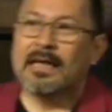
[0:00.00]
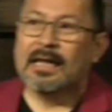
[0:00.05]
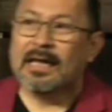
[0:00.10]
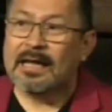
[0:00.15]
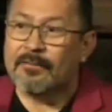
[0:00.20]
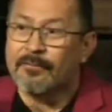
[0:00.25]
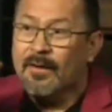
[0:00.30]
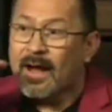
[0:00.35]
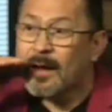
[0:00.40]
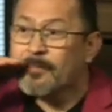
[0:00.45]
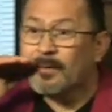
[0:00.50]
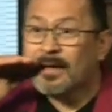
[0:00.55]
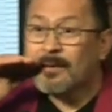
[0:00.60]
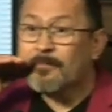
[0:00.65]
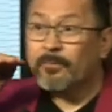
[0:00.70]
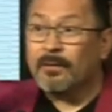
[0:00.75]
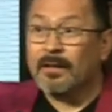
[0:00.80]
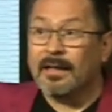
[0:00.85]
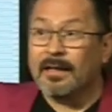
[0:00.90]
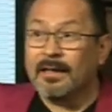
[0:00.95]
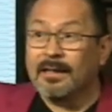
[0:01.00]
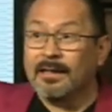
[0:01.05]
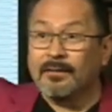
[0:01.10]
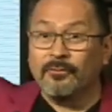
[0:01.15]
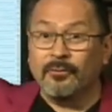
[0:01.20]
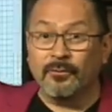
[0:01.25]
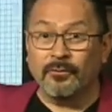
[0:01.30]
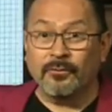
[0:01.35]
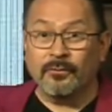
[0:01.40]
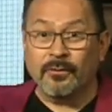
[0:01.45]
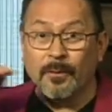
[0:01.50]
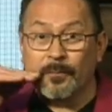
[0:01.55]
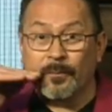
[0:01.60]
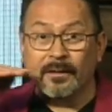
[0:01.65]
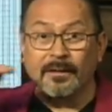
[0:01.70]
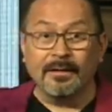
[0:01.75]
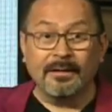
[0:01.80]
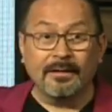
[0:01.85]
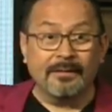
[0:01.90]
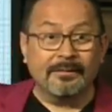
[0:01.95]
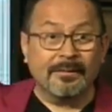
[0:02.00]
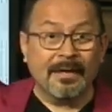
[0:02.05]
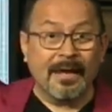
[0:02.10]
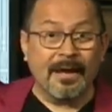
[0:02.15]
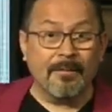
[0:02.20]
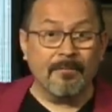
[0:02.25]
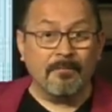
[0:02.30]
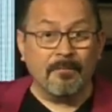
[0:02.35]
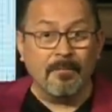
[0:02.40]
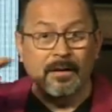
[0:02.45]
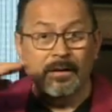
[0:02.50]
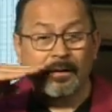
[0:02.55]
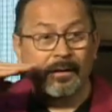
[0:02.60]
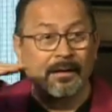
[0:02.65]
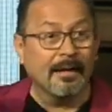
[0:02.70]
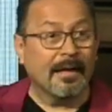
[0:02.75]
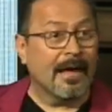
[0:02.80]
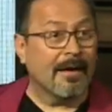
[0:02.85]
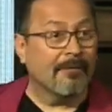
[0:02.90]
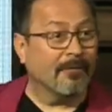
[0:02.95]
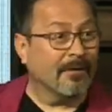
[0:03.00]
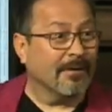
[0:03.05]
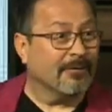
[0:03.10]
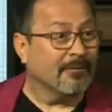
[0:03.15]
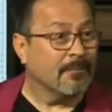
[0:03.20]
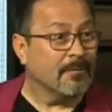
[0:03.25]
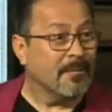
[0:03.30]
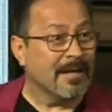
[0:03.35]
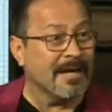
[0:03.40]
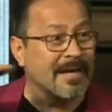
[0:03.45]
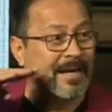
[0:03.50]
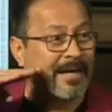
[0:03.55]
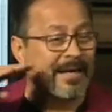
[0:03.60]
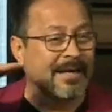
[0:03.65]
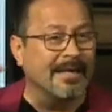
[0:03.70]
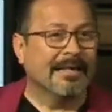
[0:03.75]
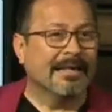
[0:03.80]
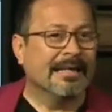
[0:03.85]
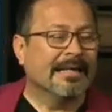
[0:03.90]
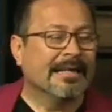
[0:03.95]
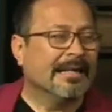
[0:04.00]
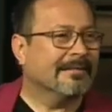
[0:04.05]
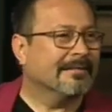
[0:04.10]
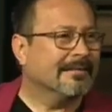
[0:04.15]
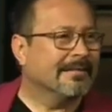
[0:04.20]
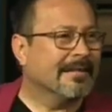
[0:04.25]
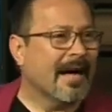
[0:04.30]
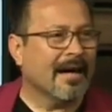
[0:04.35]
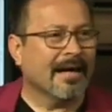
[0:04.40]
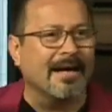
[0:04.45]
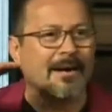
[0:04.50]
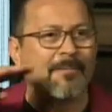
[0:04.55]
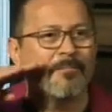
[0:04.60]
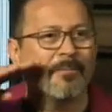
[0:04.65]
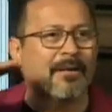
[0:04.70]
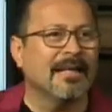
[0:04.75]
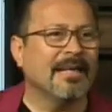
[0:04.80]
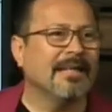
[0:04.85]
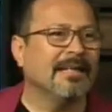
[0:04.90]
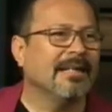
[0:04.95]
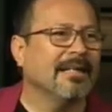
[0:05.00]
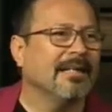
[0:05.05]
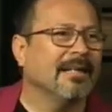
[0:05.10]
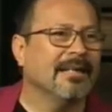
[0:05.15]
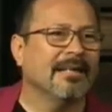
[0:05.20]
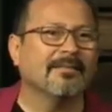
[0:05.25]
If I'm complaining to someone in the same level as me, it's not complaining,